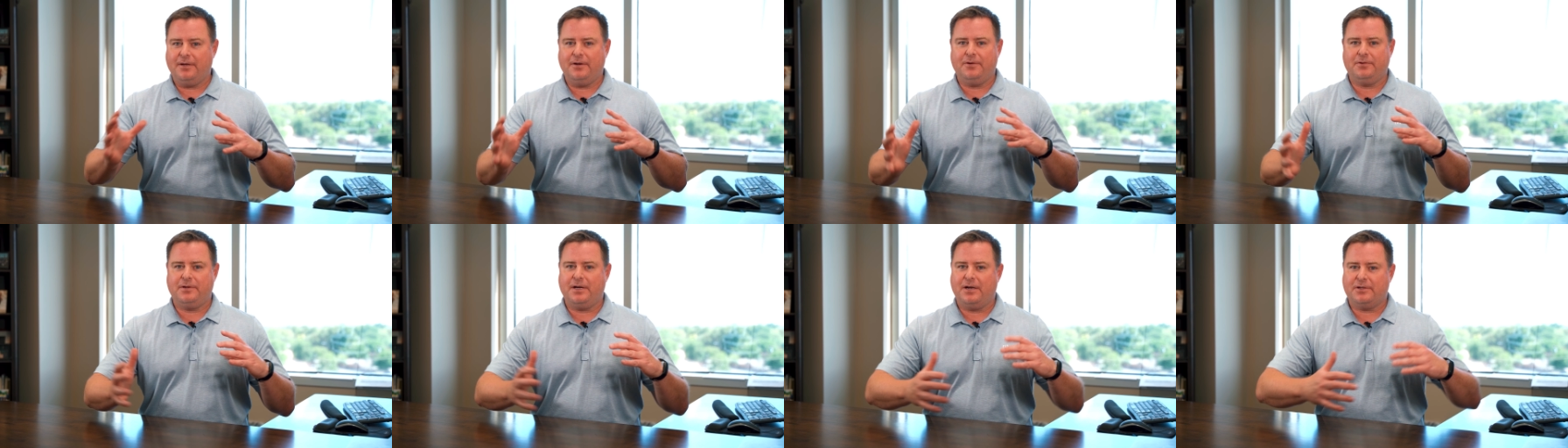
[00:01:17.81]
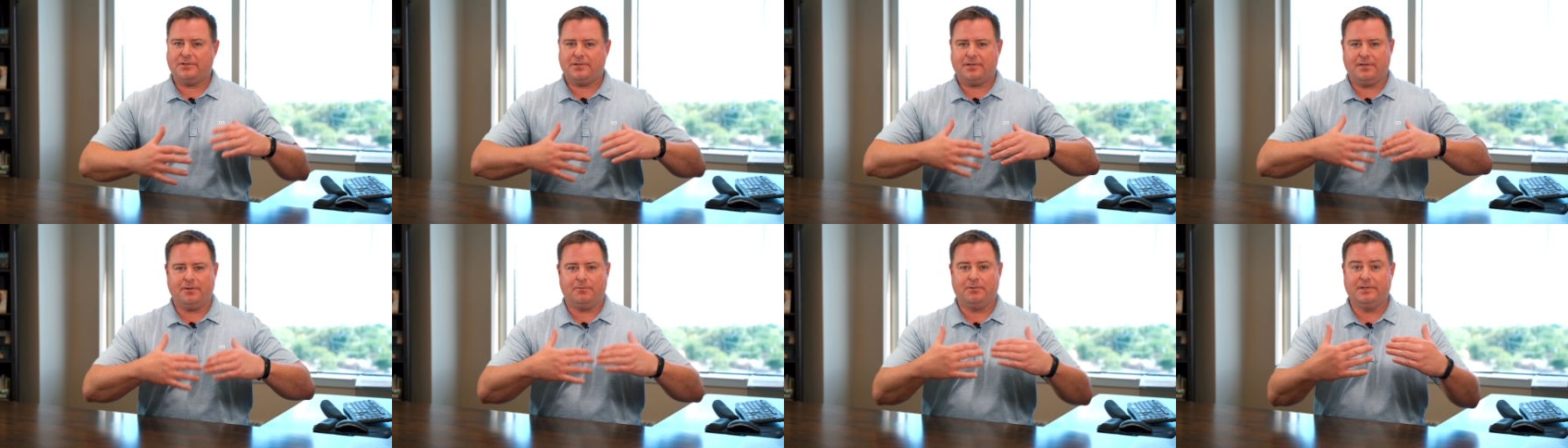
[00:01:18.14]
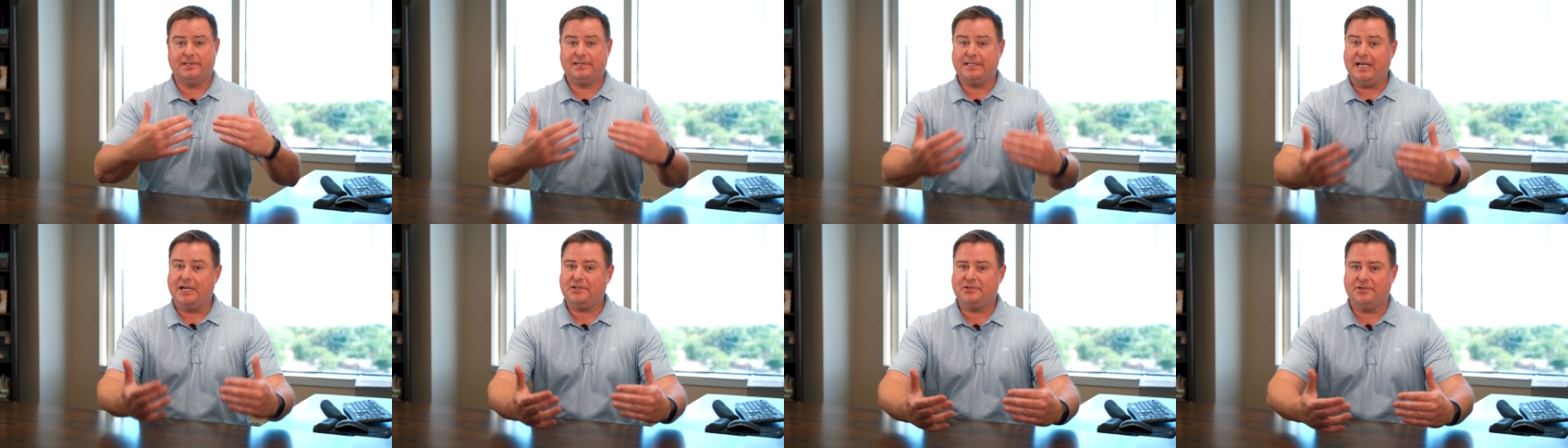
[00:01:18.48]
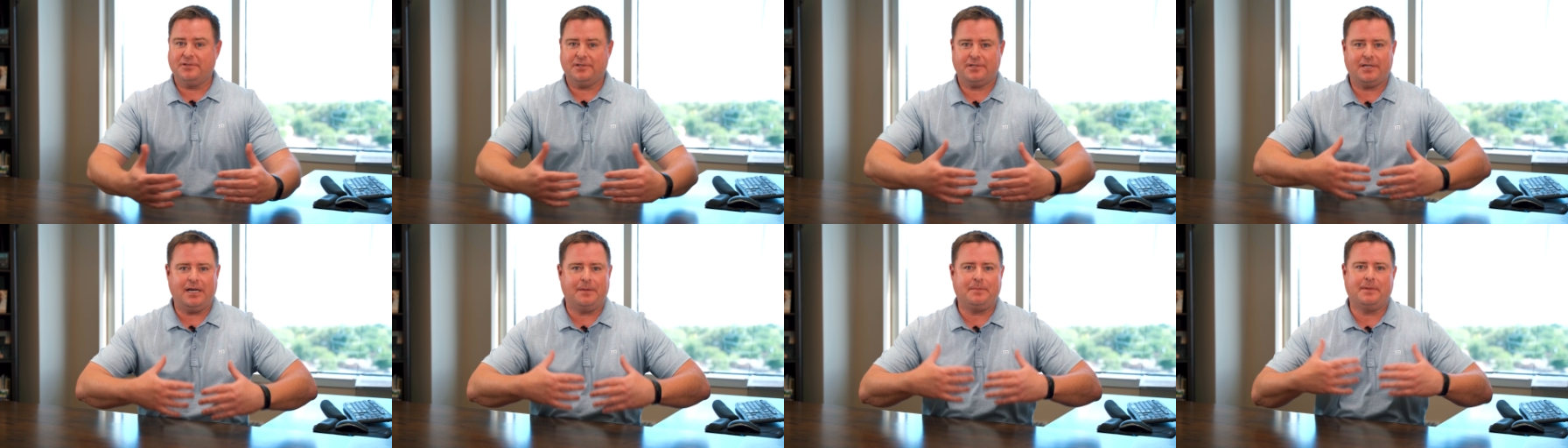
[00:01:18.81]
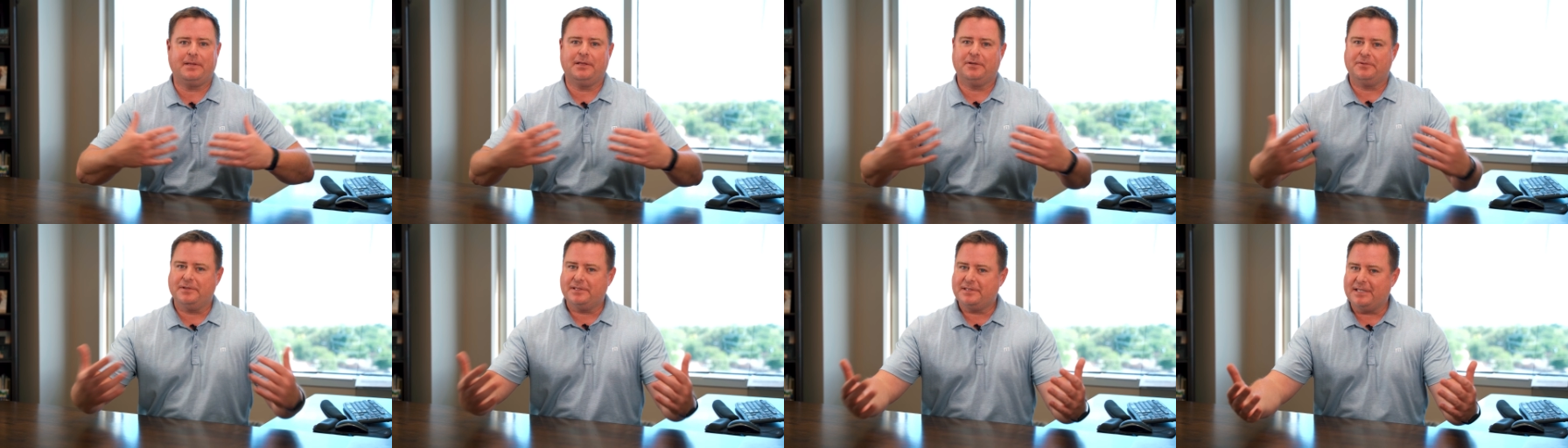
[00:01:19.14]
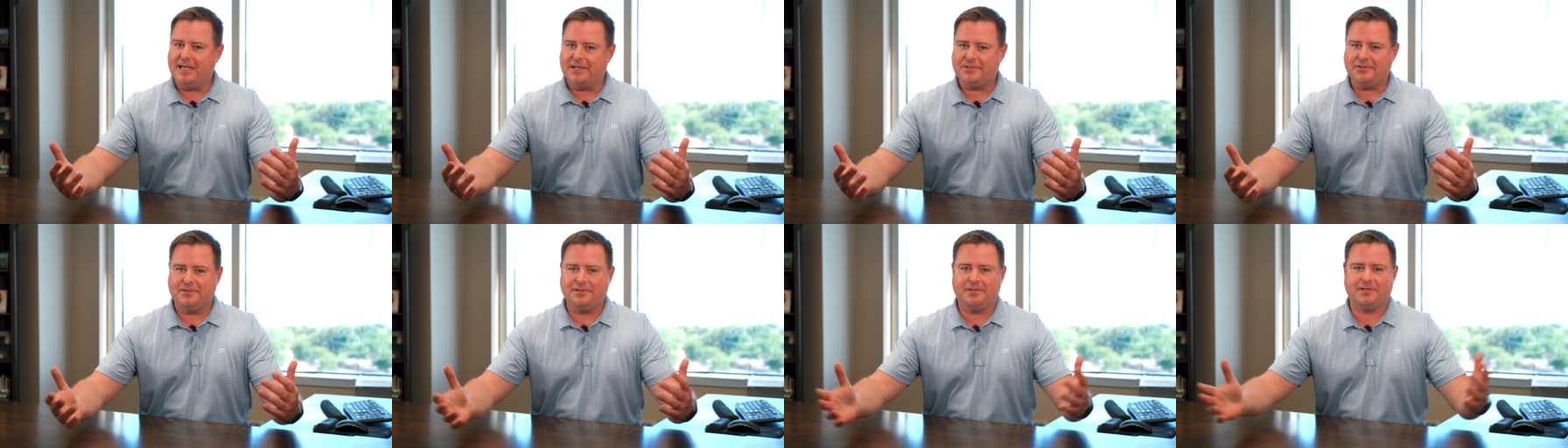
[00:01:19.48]
oh gosh, the recession's coming, the
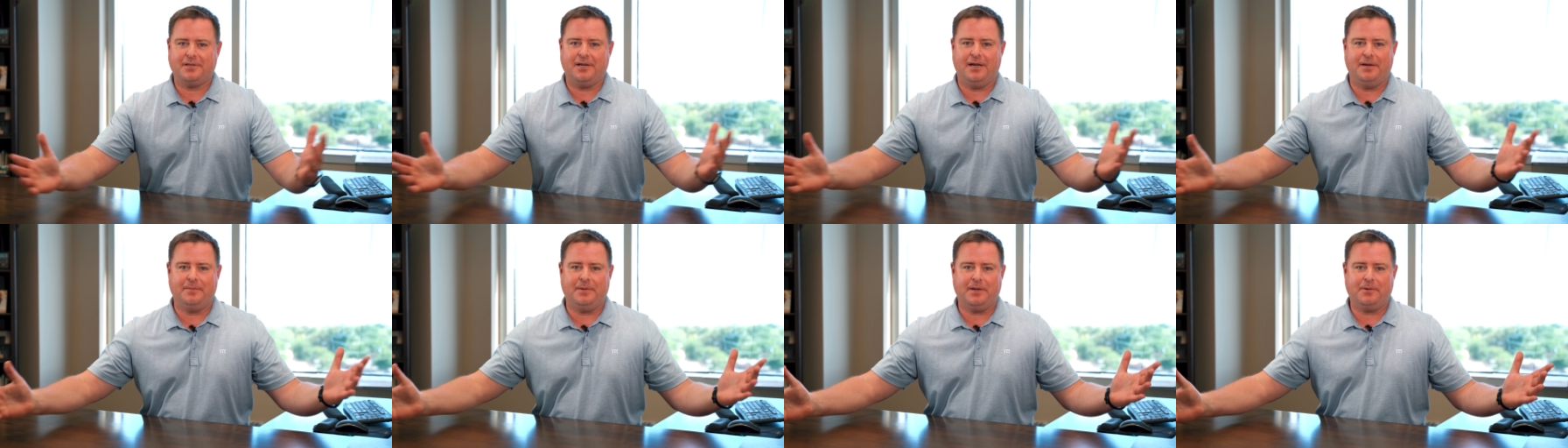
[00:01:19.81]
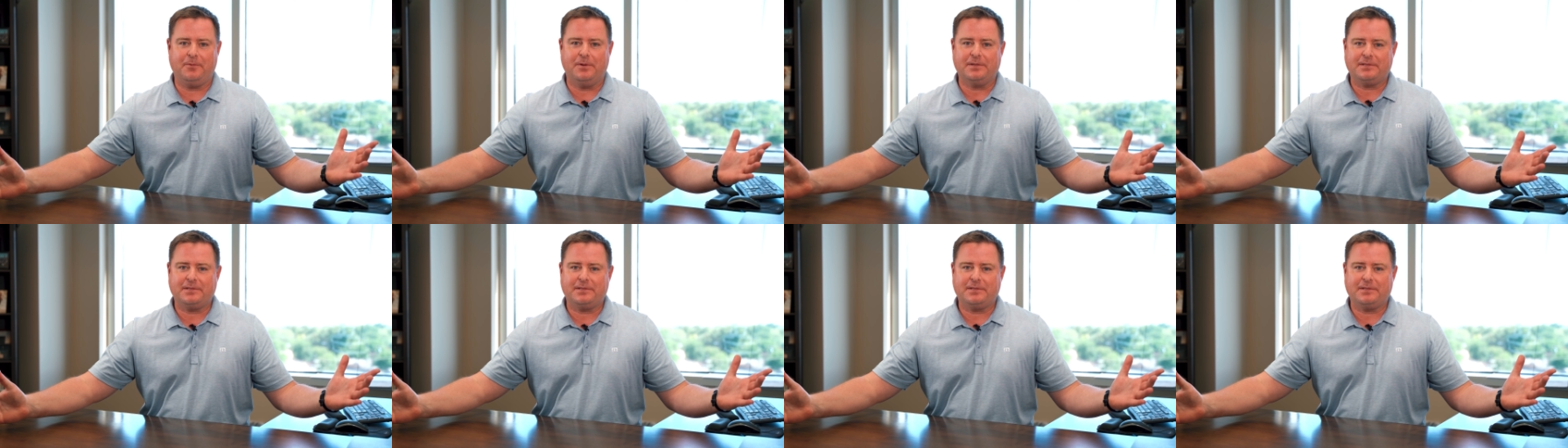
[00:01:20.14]
recession's coming.